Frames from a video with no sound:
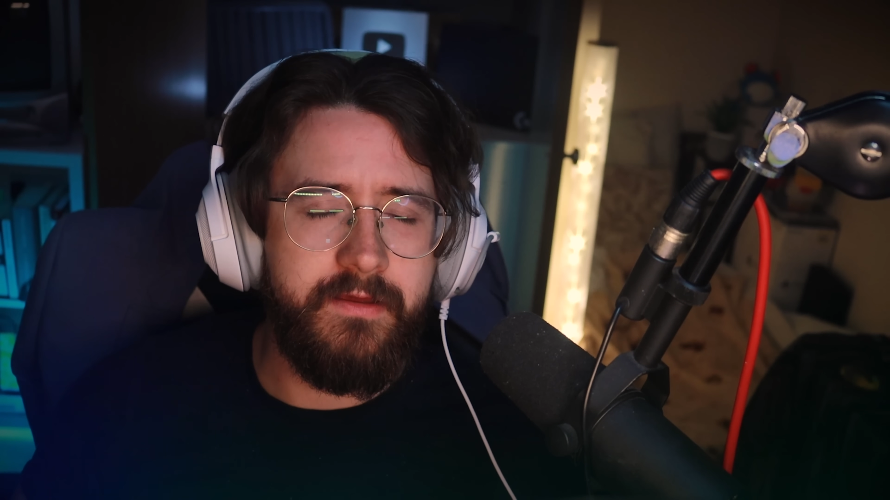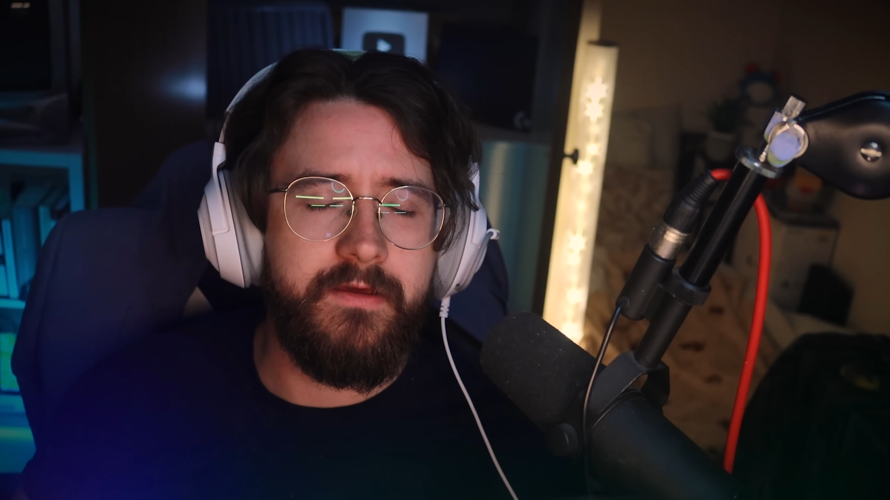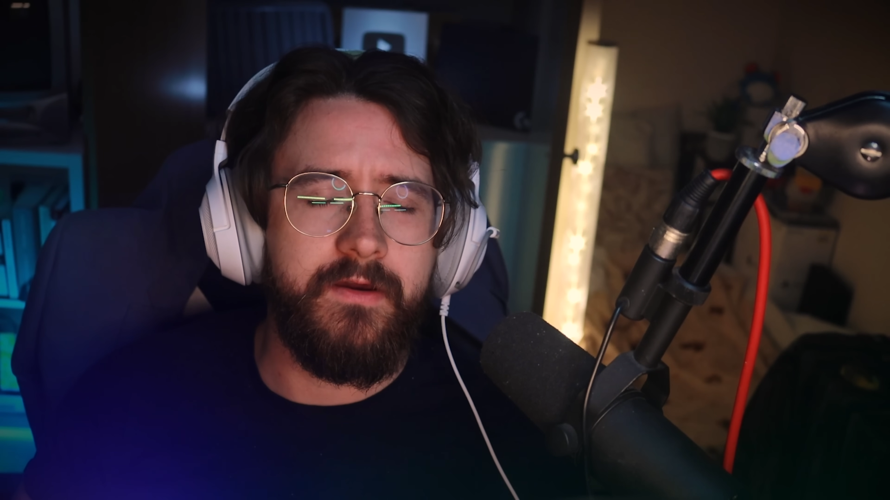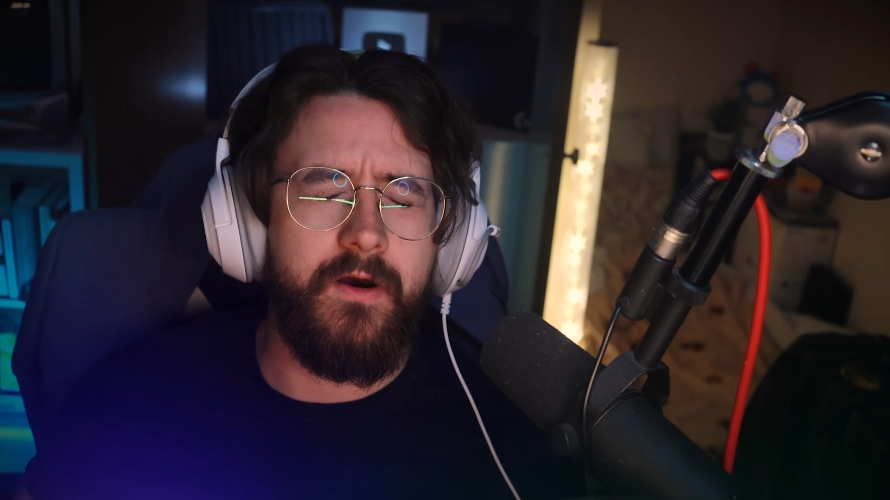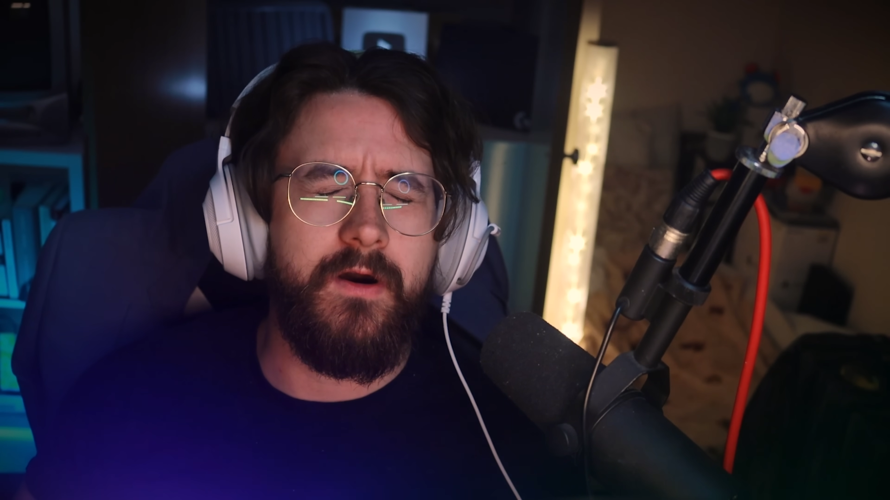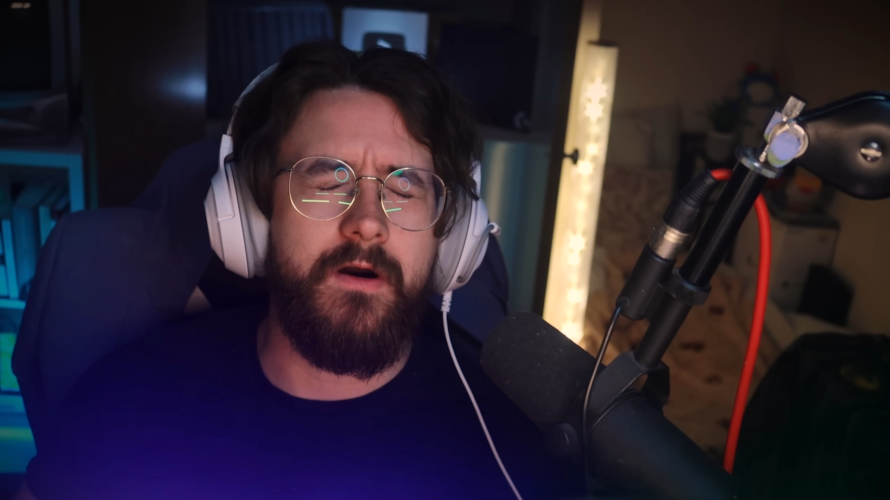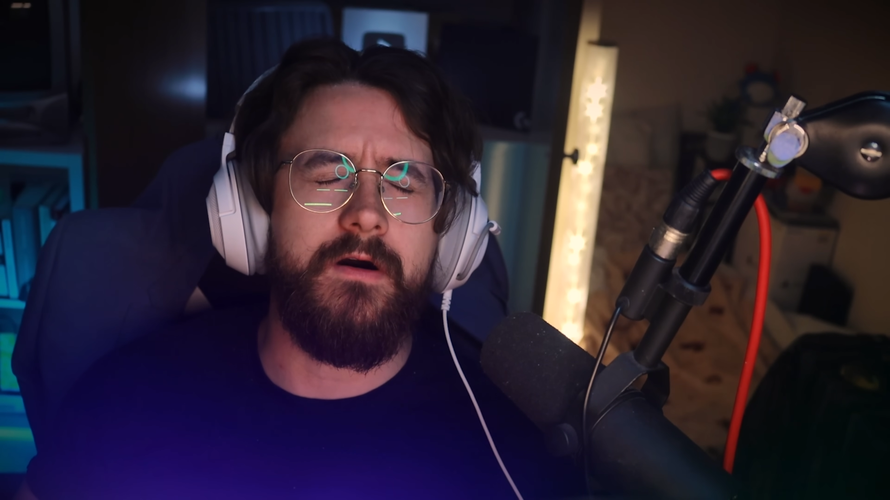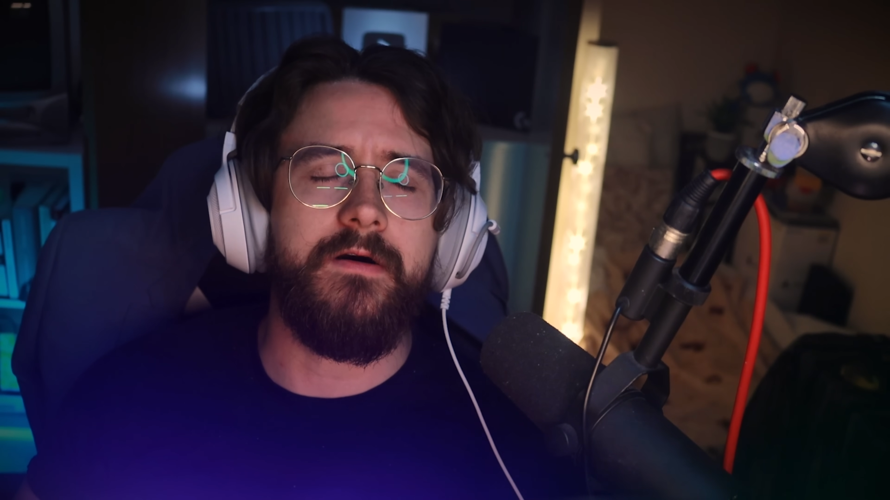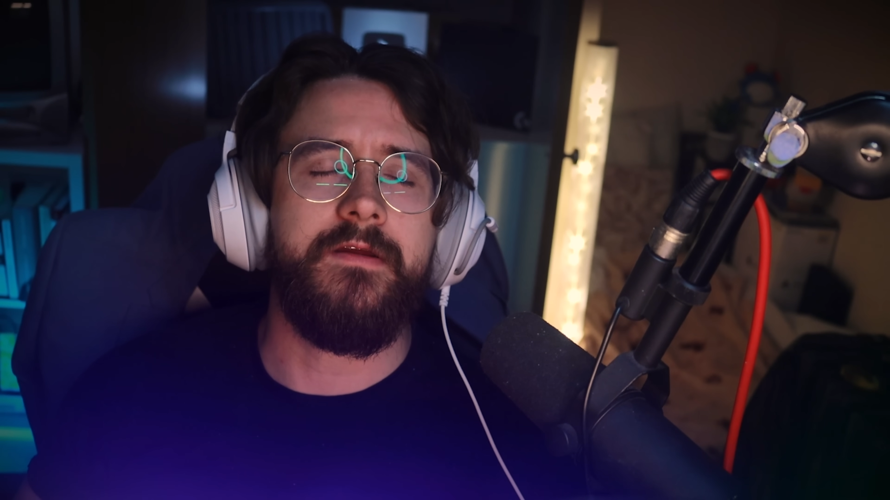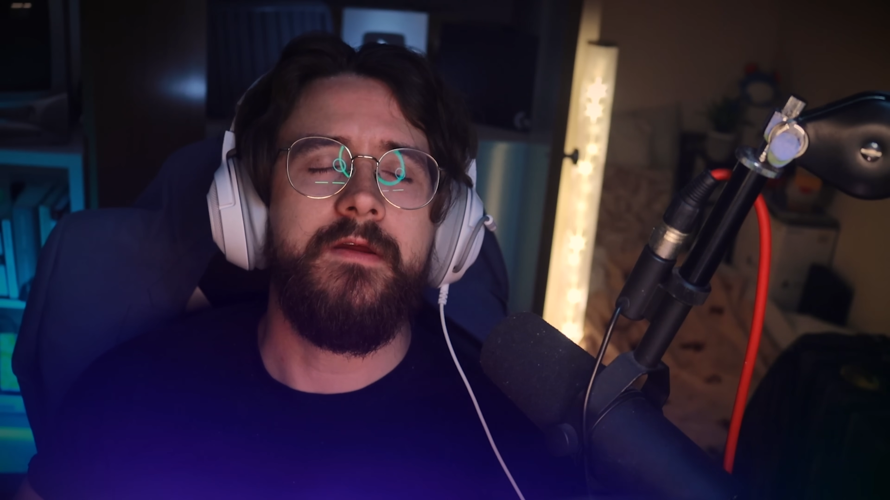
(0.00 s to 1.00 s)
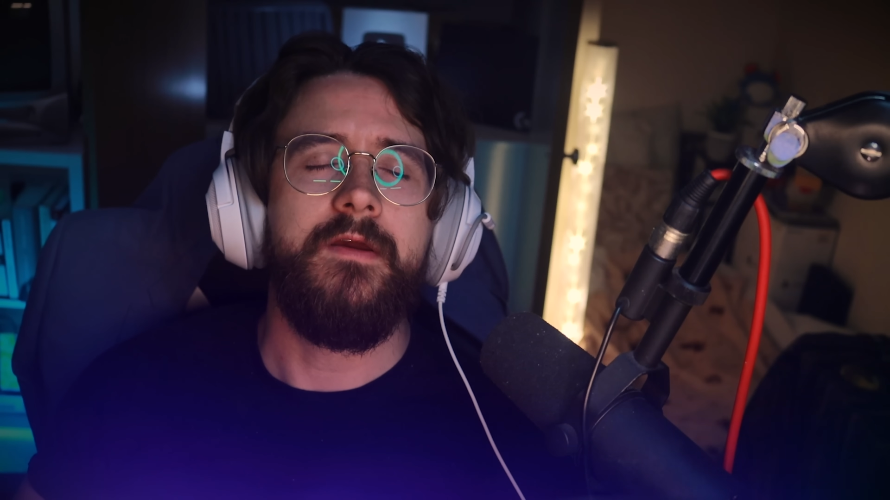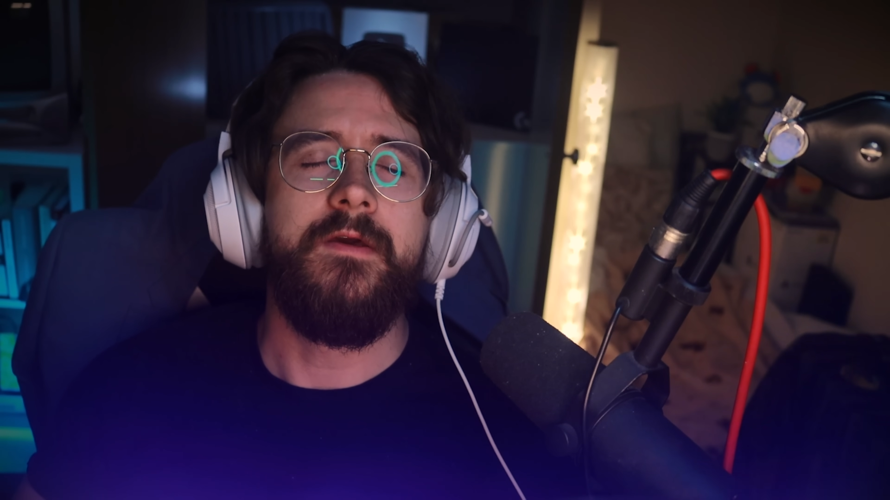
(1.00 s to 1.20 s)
god.